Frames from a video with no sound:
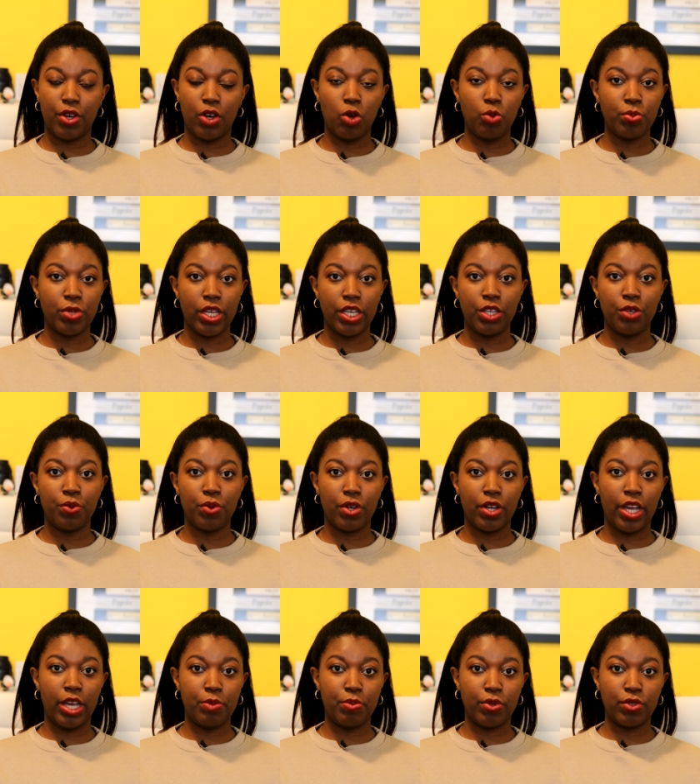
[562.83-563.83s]
I hope that you
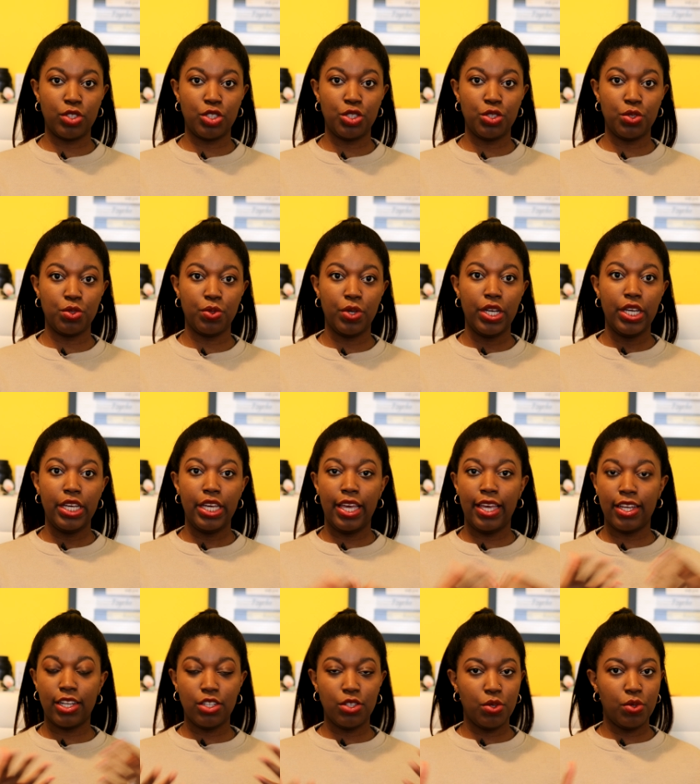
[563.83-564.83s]
are able to
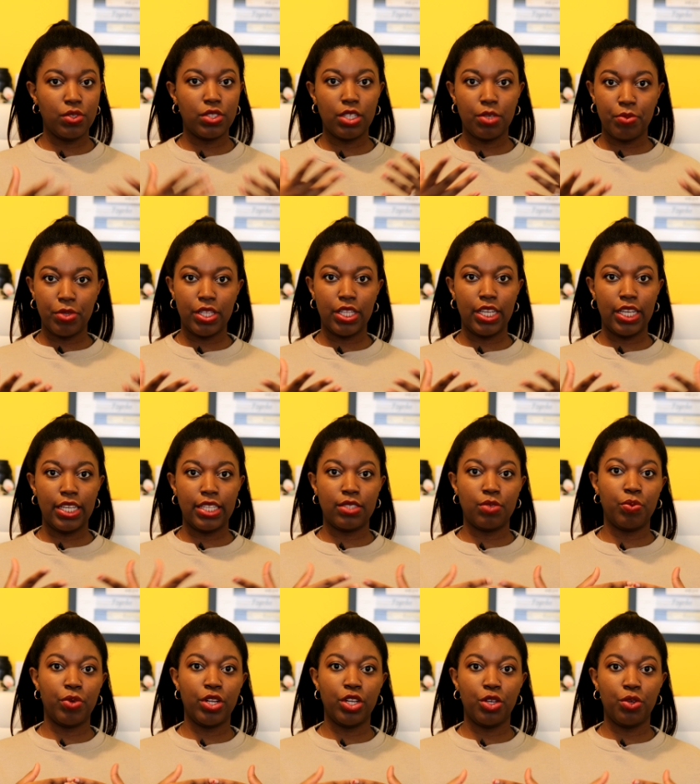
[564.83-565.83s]
include some of
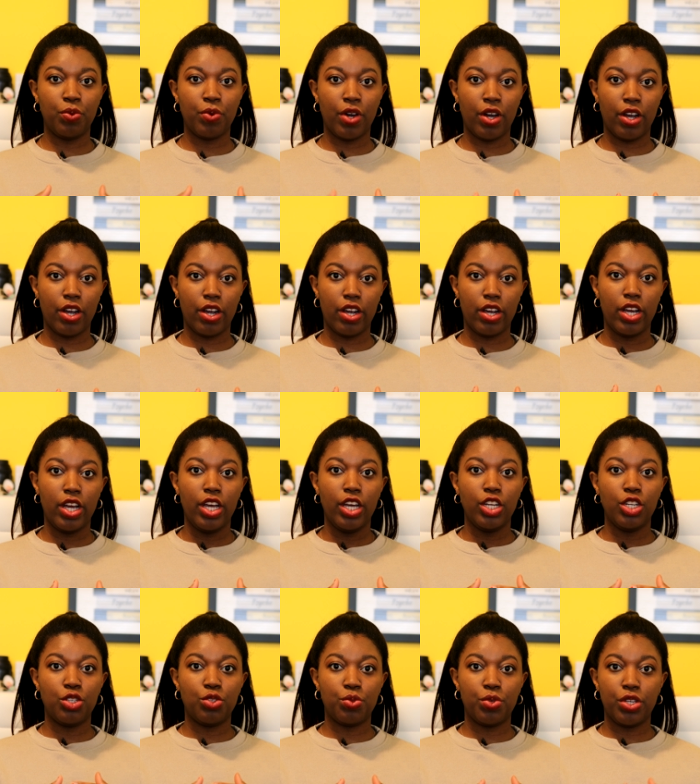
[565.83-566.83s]
these when you are
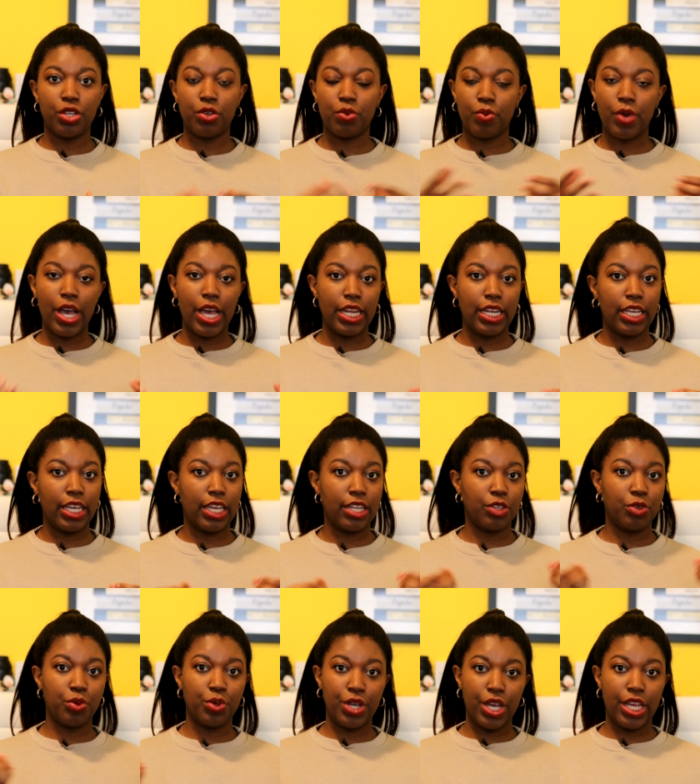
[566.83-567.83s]
doing your writing
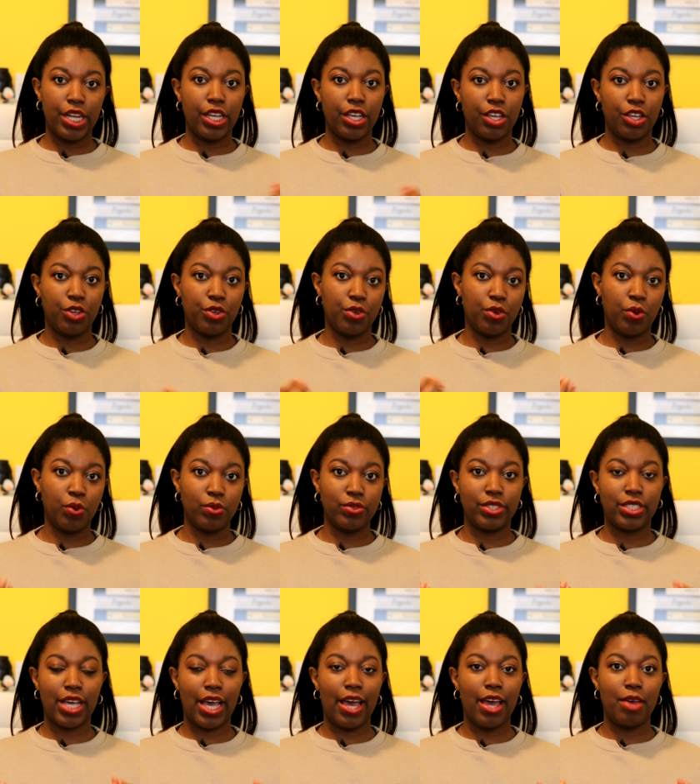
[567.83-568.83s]
and creating in your own
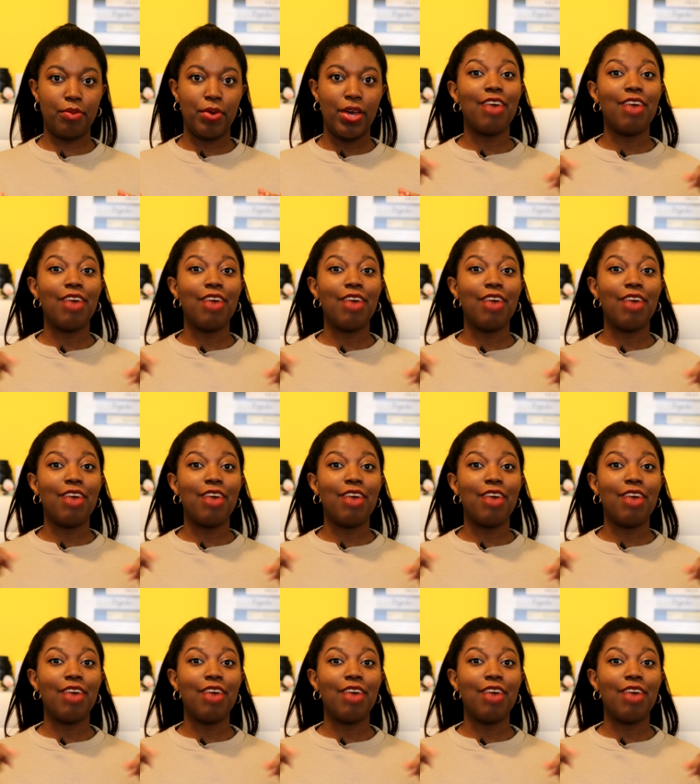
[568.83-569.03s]
time.